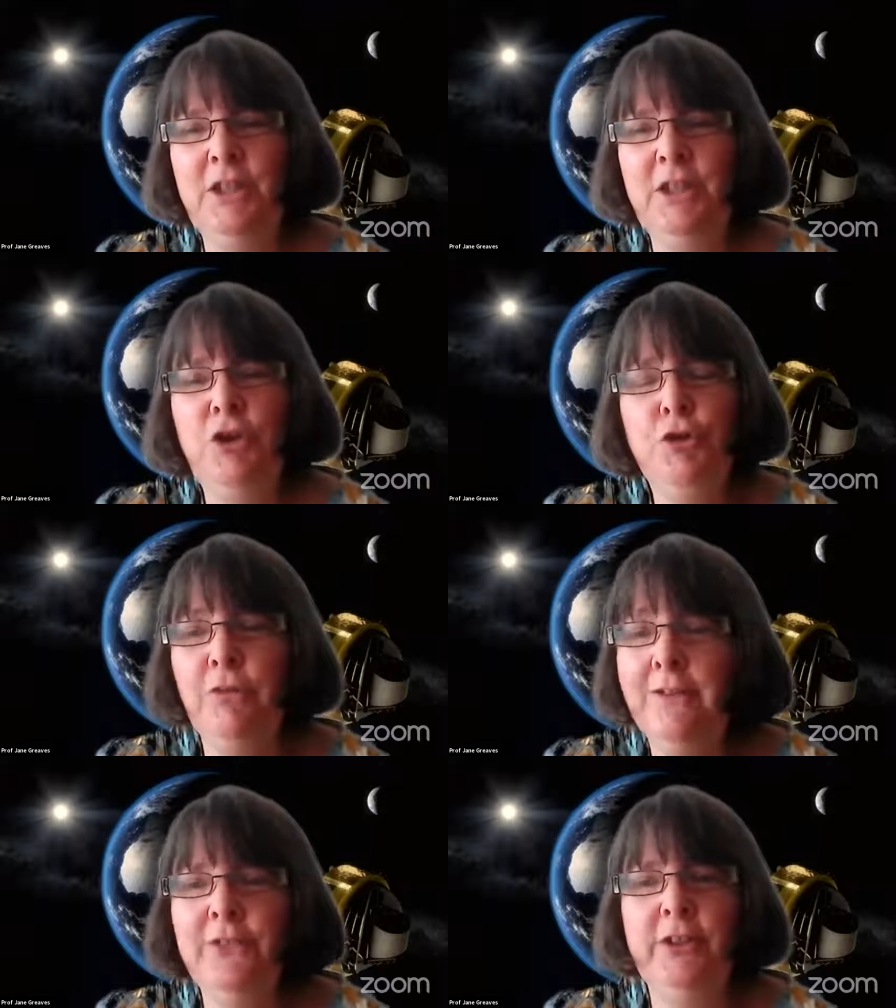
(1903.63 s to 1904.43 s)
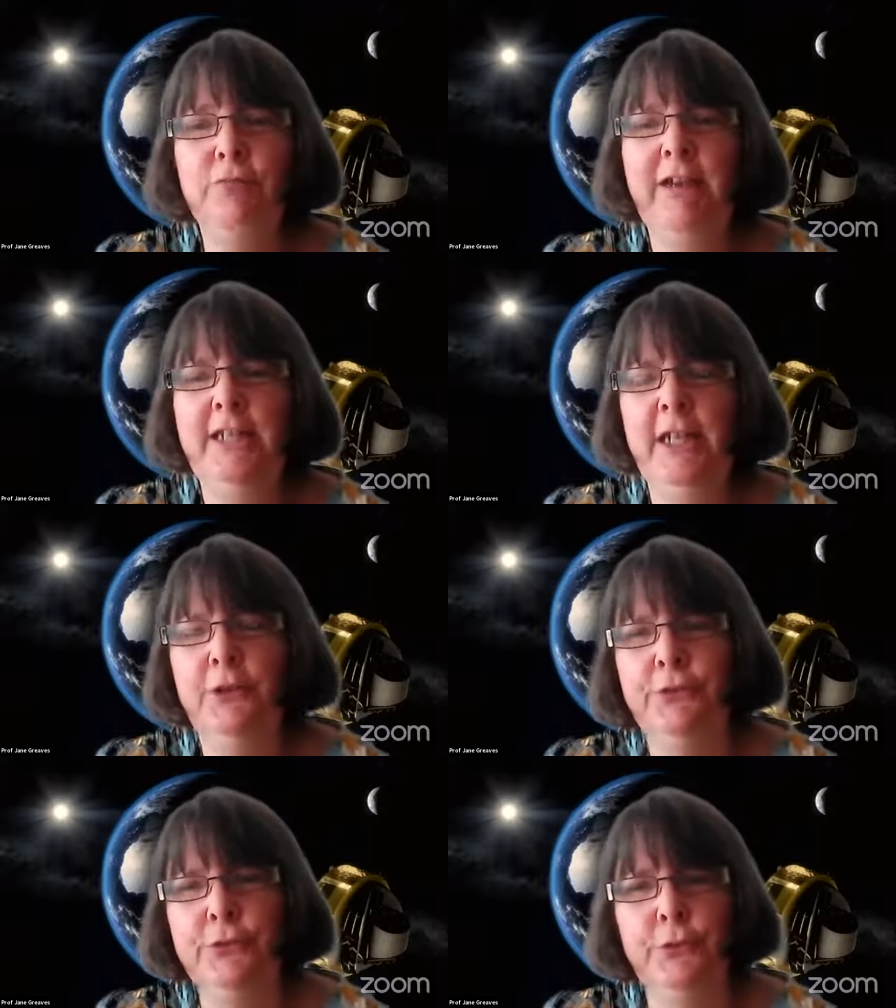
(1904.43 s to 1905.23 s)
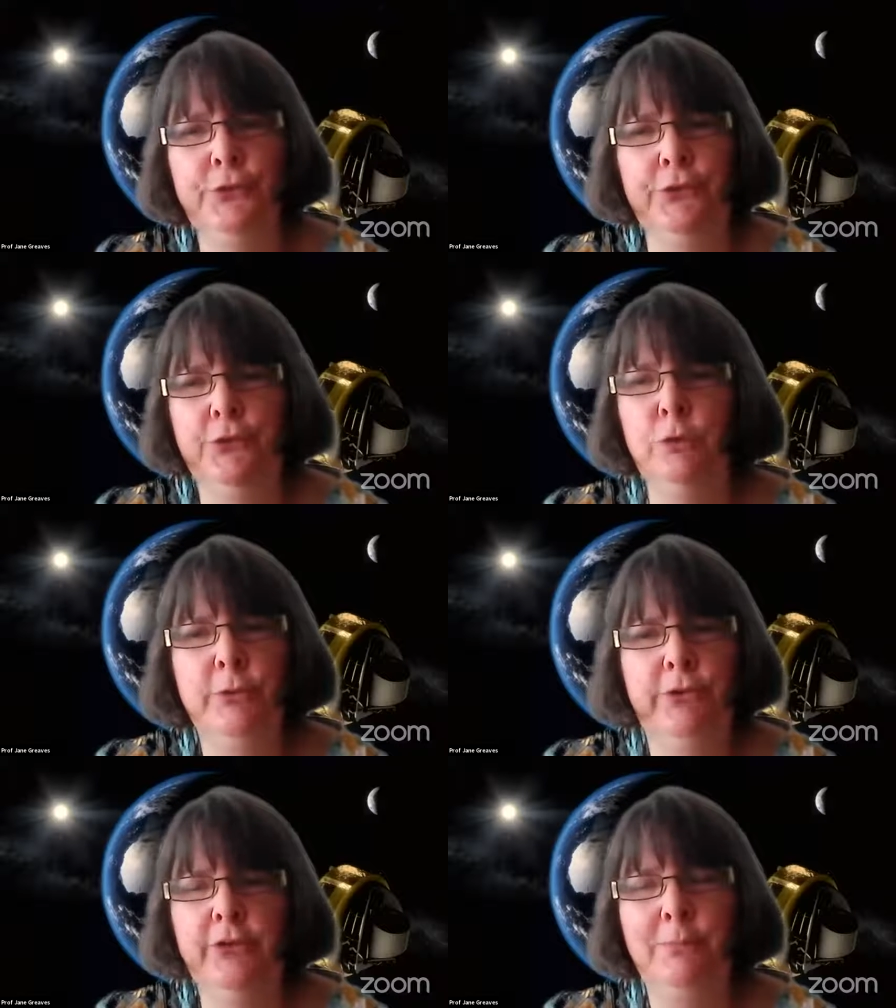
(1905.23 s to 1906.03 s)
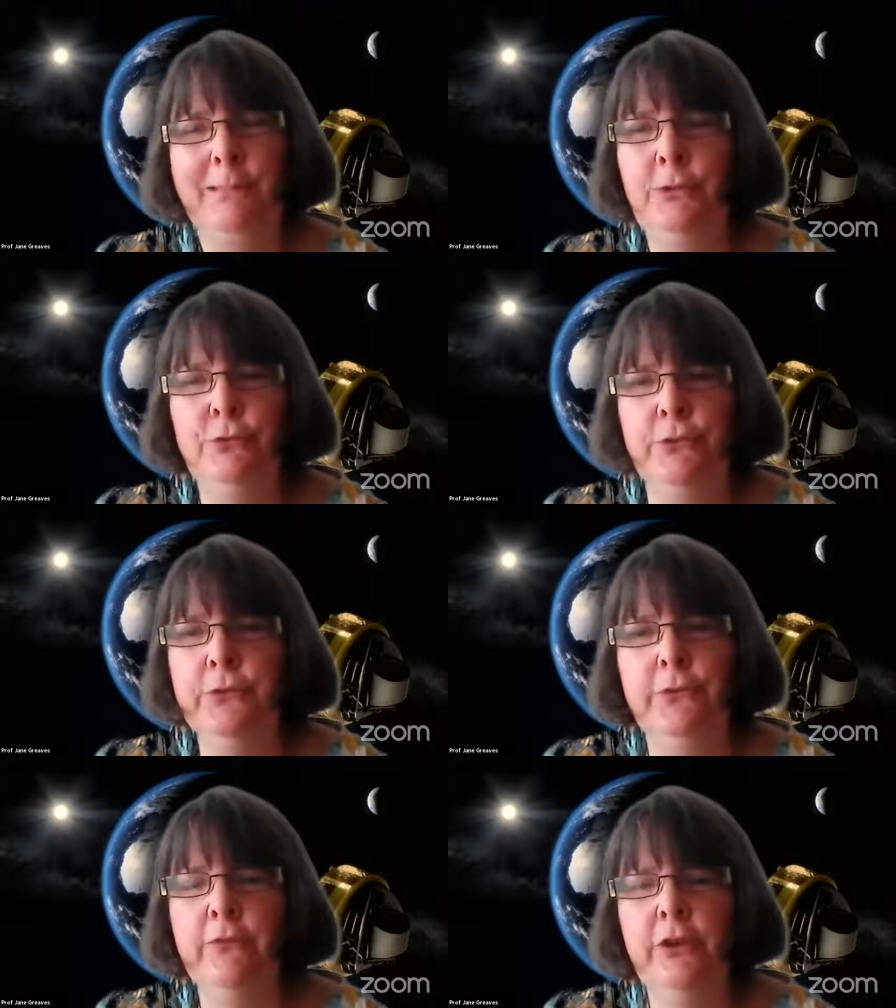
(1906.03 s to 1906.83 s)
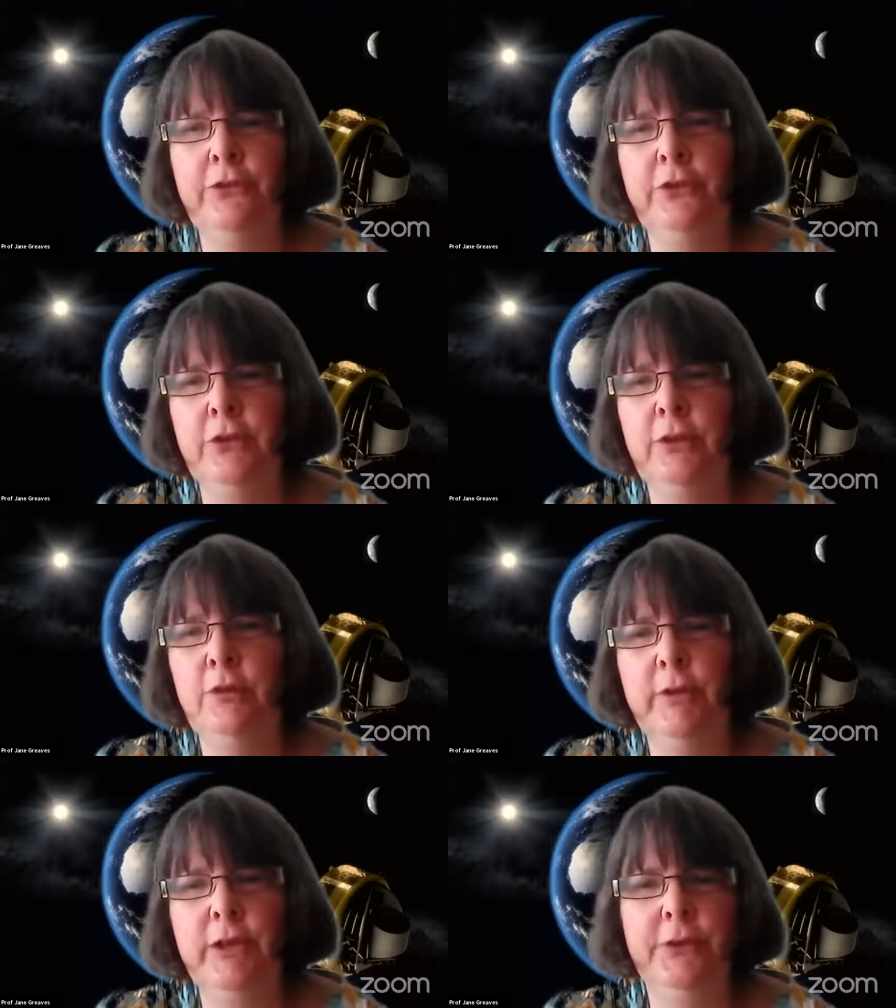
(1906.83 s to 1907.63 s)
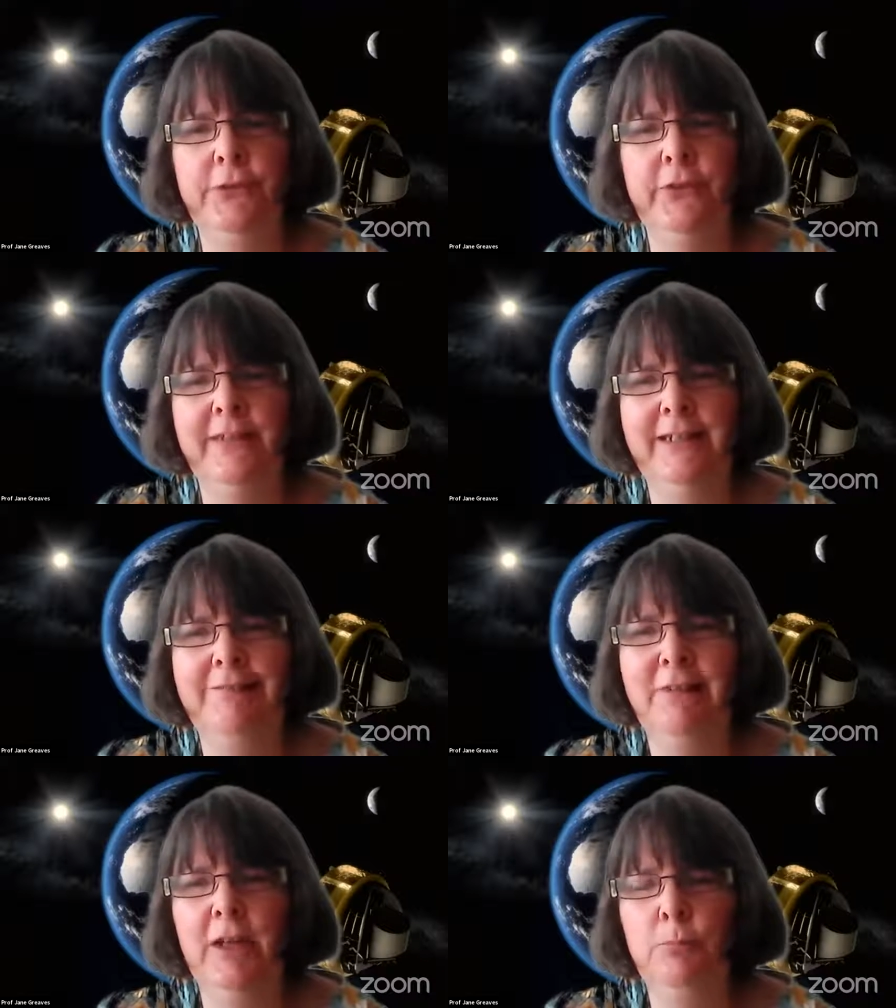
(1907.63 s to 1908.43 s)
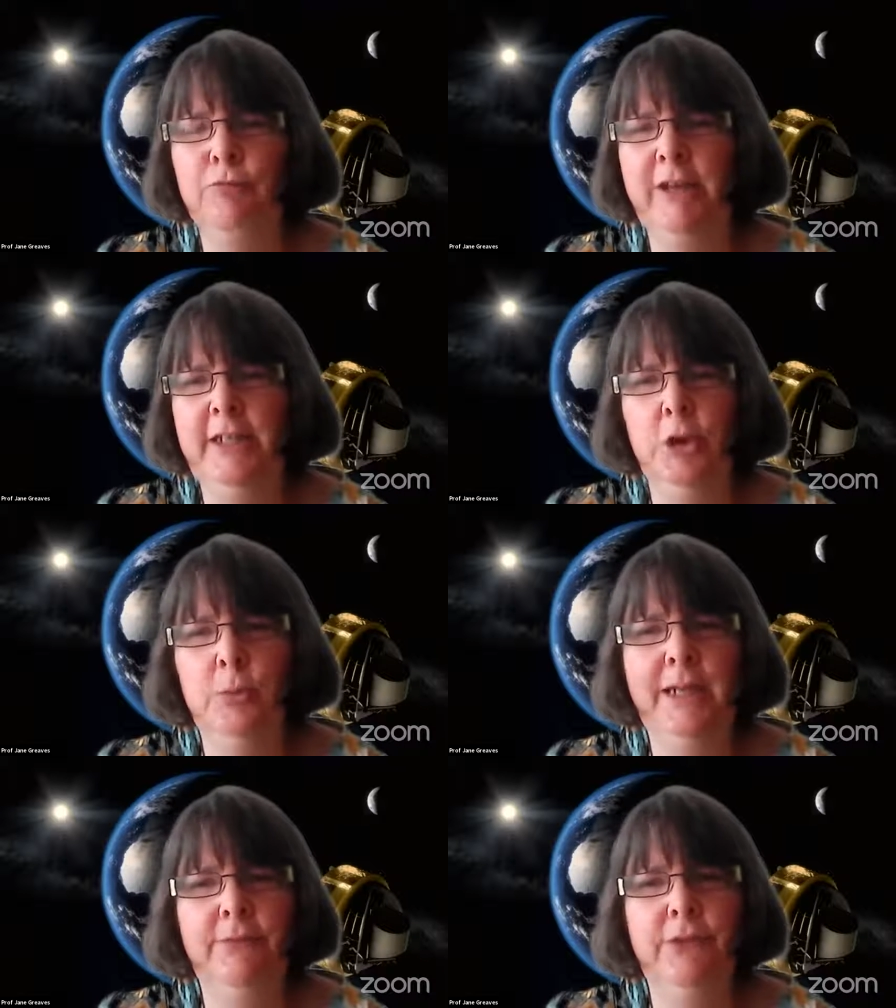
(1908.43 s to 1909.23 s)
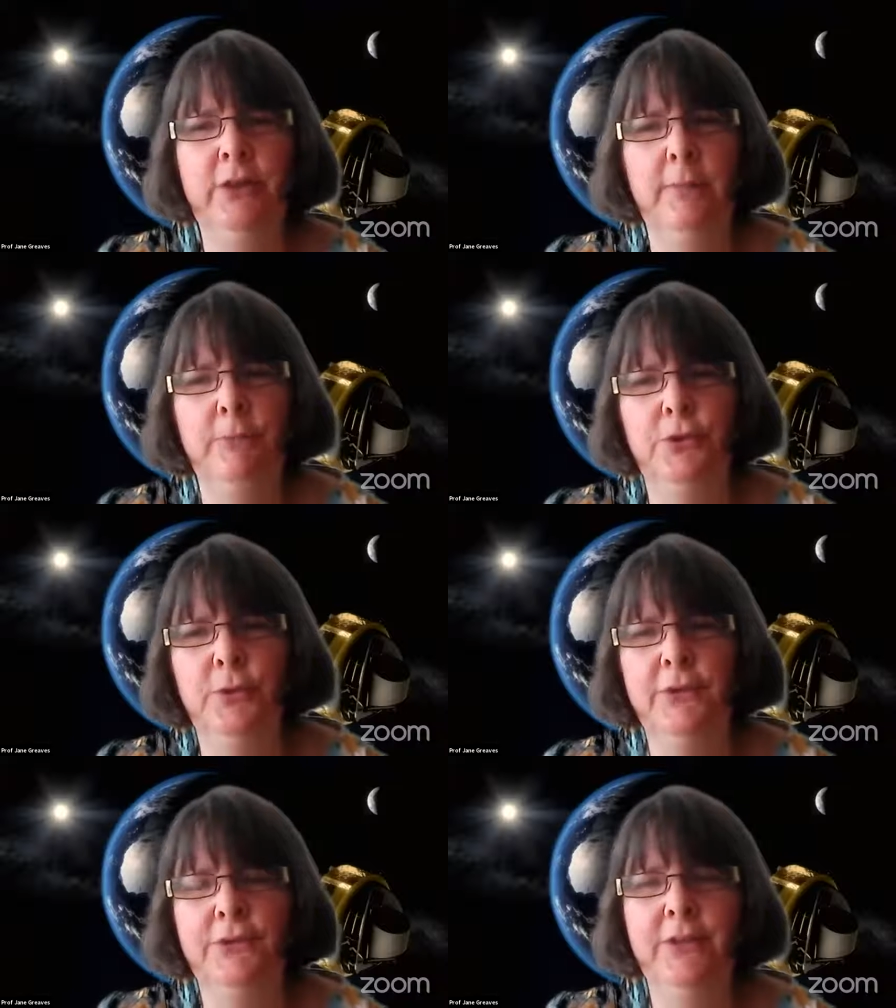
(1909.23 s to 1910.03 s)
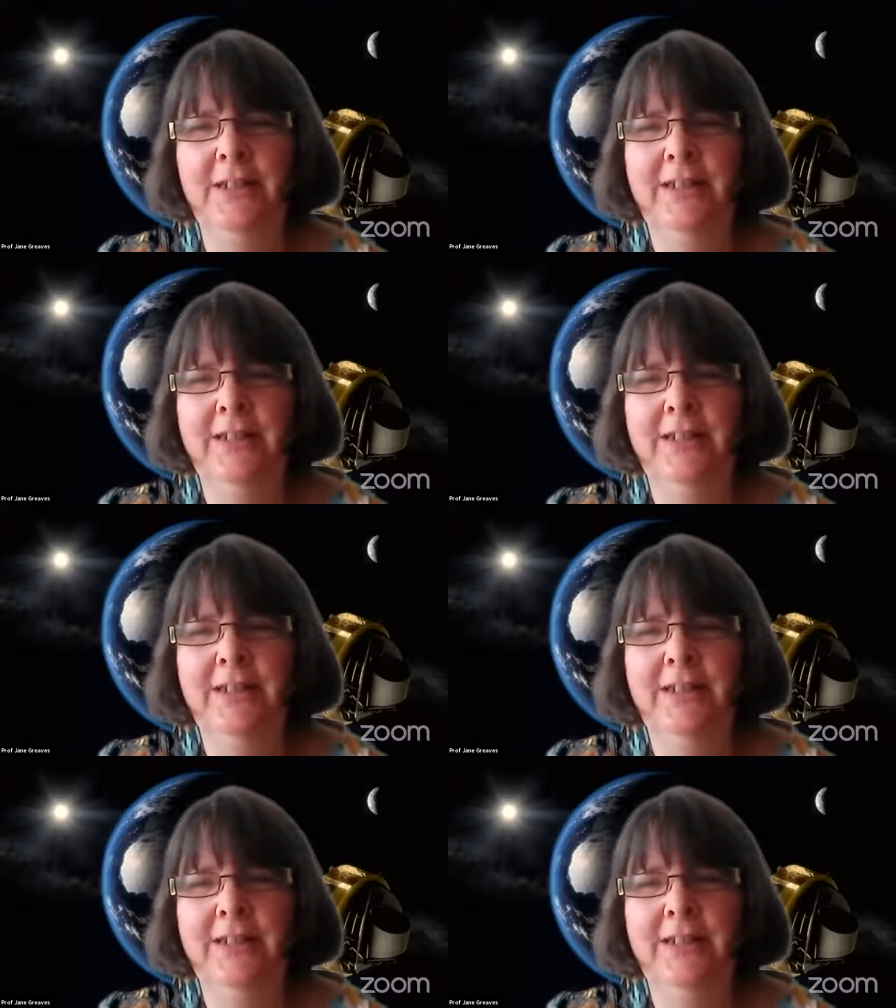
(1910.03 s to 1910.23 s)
You know, transient radio sources, enormous explosions in the distant universe, that their radio waves come to us.